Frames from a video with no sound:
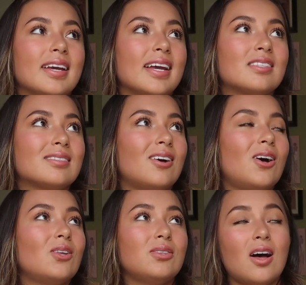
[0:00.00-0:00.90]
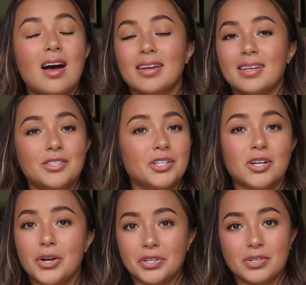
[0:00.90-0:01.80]
it's a lot
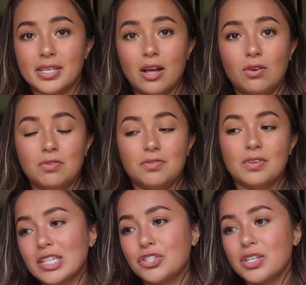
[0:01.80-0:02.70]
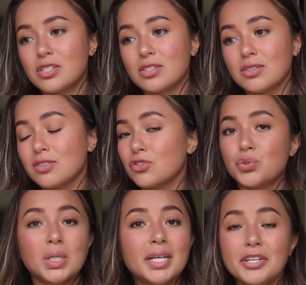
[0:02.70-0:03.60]
easier on yourself. Just
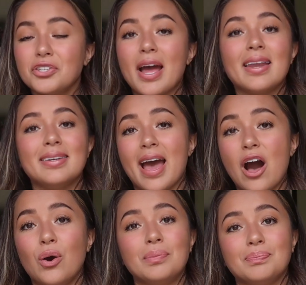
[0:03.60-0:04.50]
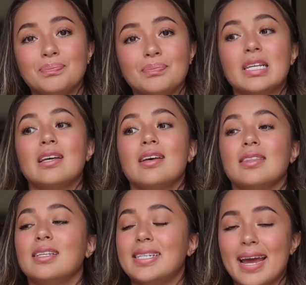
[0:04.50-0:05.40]
drill it in your head now,
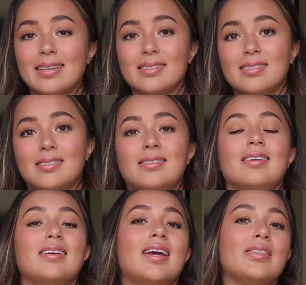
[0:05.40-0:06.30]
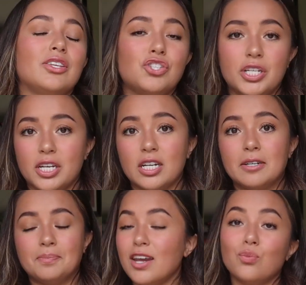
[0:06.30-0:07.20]
the dance and the
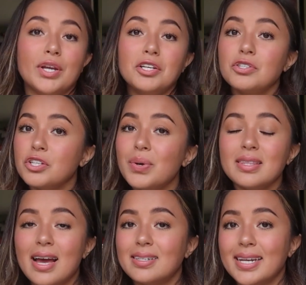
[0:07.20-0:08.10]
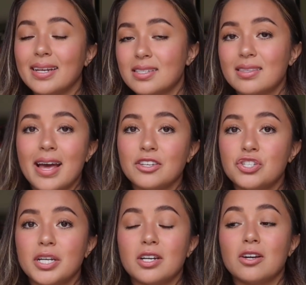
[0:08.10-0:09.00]
cheer. And when you're doing that dance and that
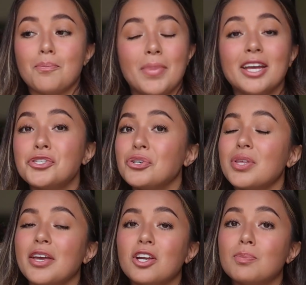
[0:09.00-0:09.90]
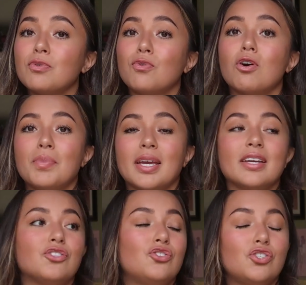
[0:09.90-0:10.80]
cheer, make sure that you're performing
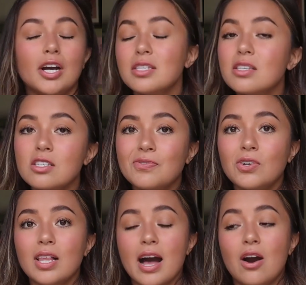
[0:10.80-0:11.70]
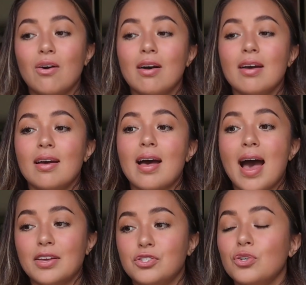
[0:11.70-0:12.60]
it just as full out
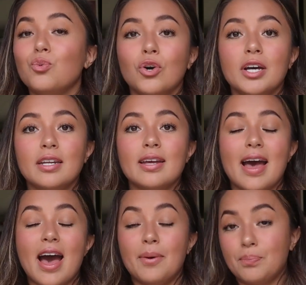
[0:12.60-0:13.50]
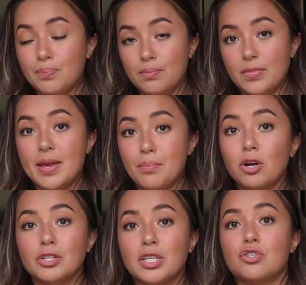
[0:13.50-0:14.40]
as you would at
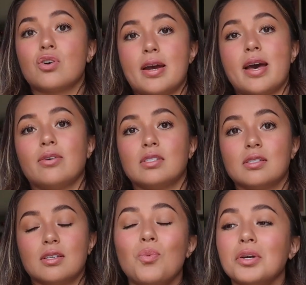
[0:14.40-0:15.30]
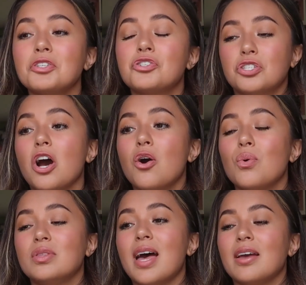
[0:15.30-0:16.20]
in-person tryouts. You want to
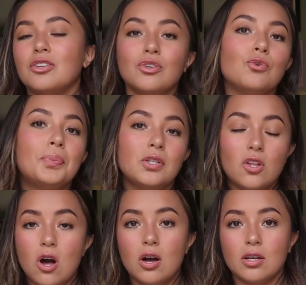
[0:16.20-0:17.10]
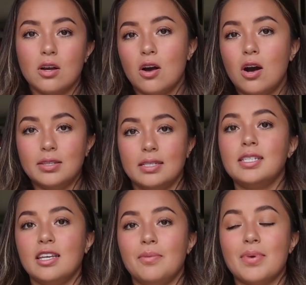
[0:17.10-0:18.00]
show that you belong on the
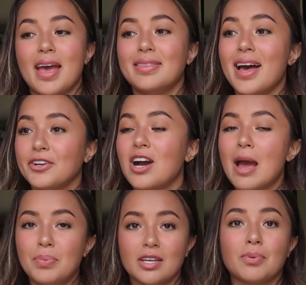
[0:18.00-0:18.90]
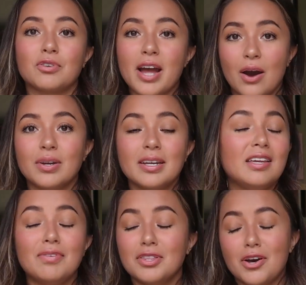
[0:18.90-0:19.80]
team and that you're hyping up a crowd,
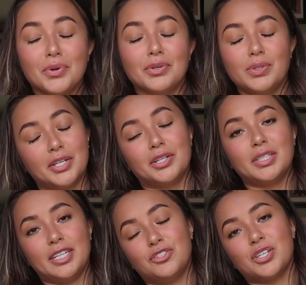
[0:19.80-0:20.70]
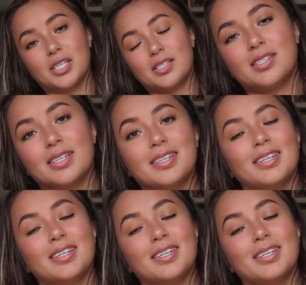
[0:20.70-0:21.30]
even though you're literally just